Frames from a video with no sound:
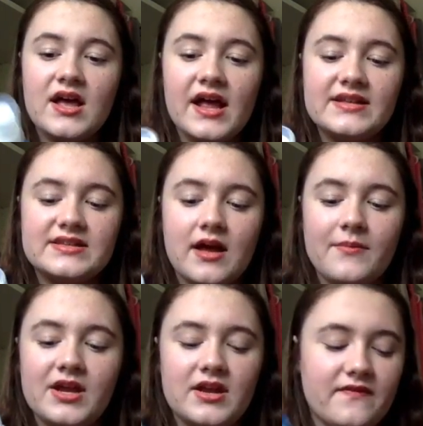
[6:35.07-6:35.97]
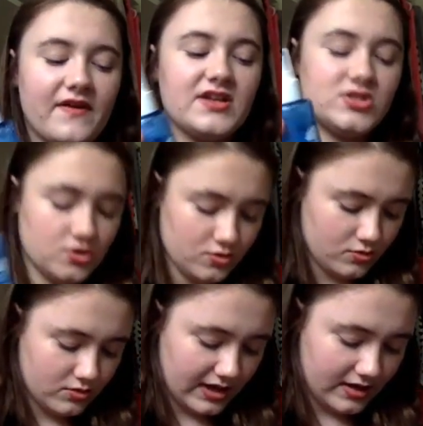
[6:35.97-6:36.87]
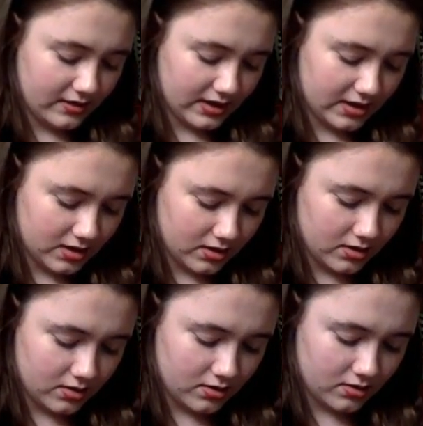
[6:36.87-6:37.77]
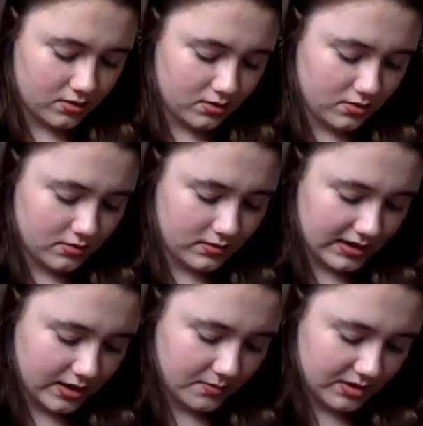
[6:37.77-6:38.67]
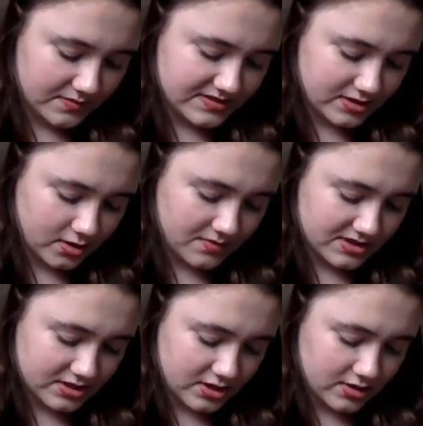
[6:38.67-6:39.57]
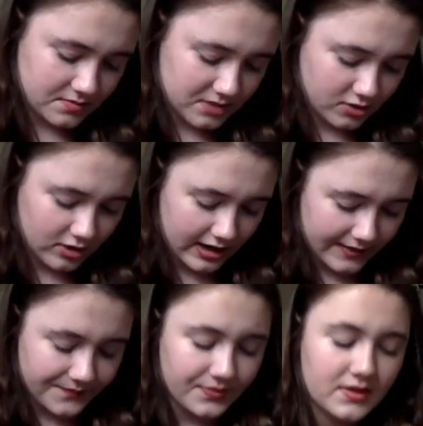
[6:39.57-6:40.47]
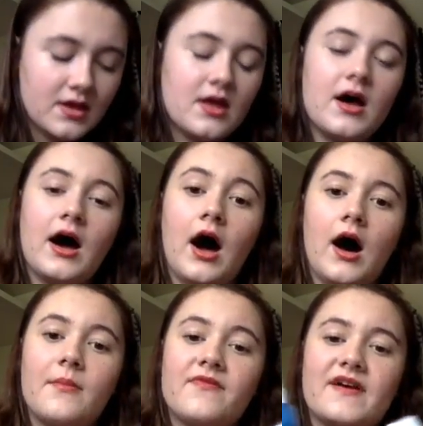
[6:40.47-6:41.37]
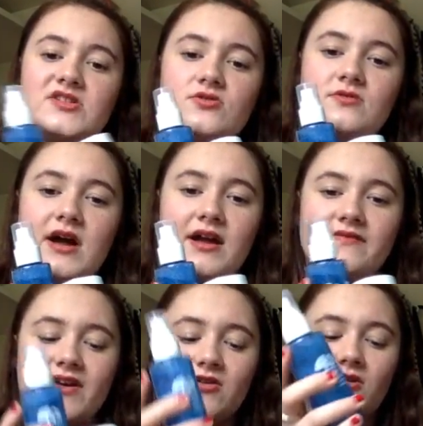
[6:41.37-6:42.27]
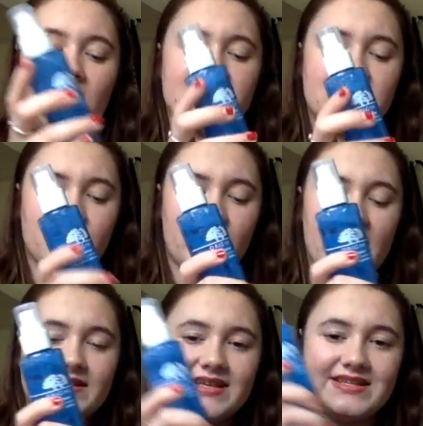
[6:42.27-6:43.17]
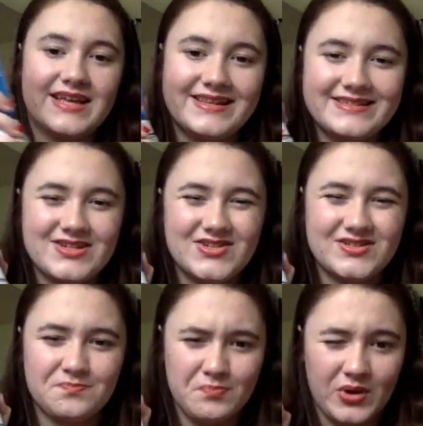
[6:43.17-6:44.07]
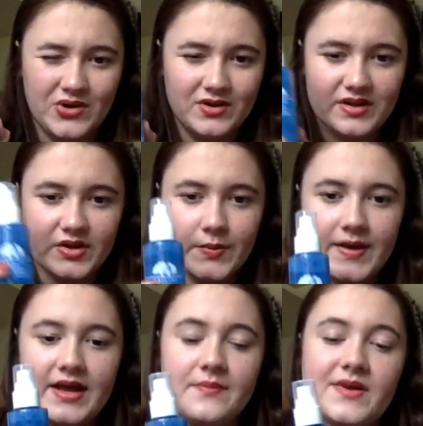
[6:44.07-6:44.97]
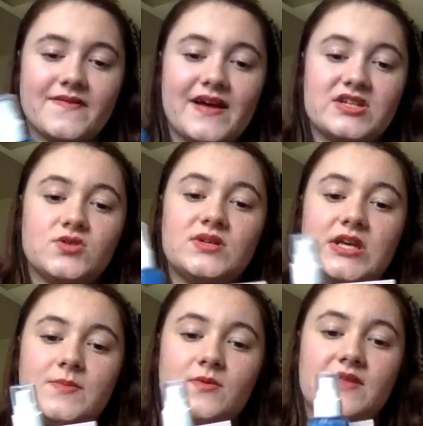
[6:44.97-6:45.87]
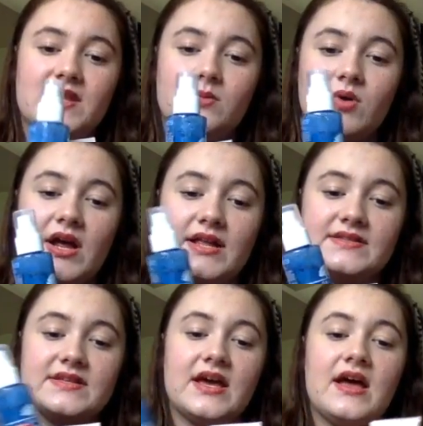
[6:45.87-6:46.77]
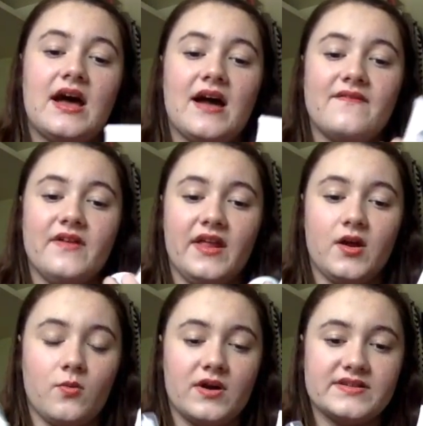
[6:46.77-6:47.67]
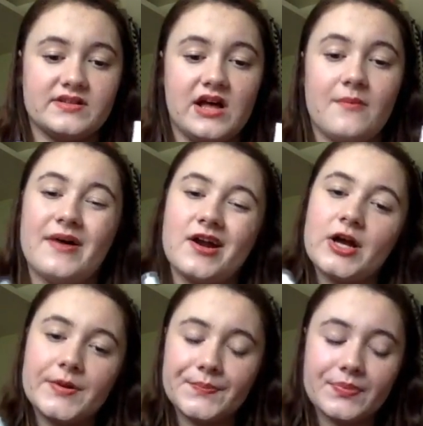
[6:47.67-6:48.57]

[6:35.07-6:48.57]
And I mean, if I do kind of like, I got my lipstick on my skirt. I'm going to cry. If I do kind of like cross the brands, it tends to burn a little bit, but if I do keep it within the brands, I feel like it works a lot better.